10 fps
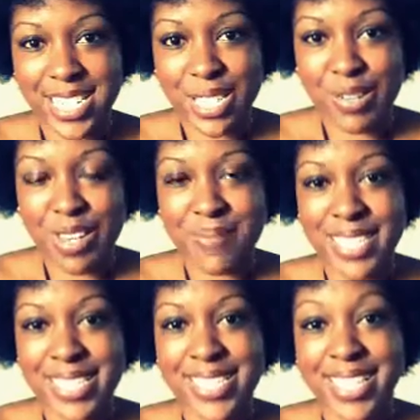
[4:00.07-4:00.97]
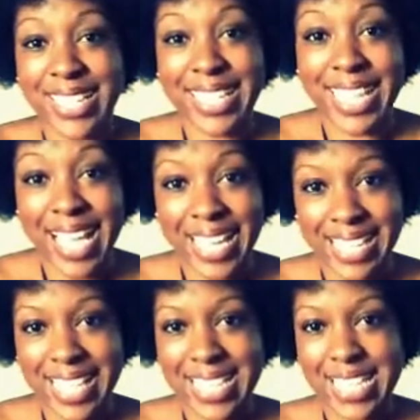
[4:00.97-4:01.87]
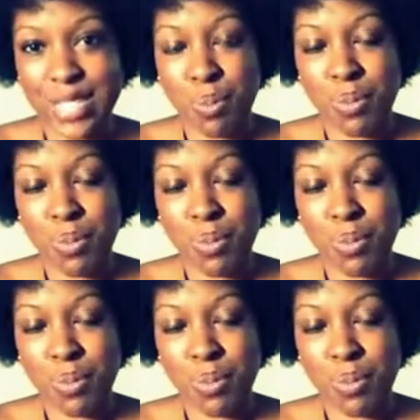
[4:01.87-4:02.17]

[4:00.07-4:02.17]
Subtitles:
disagreements, again, and this